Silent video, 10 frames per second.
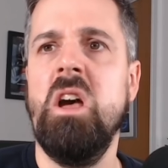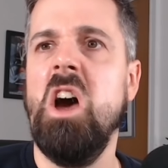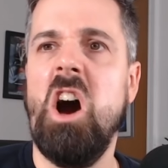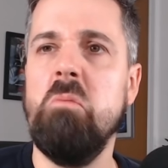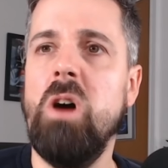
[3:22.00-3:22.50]

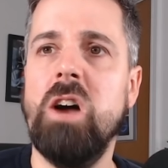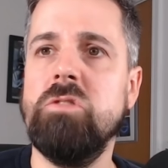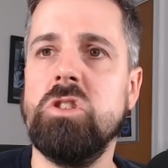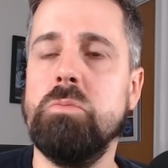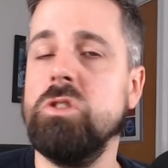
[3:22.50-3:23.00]
I might have
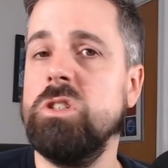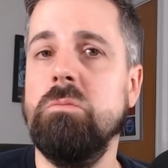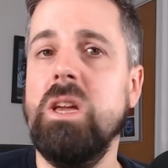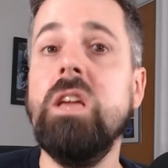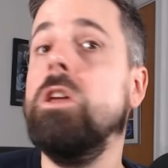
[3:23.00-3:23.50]
just put
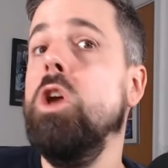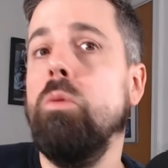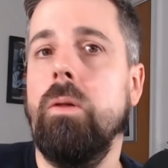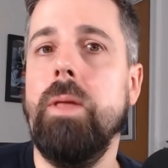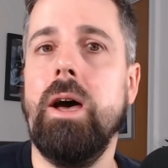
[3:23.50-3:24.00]
some EQ
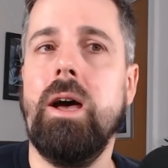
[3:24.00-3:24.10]
on there,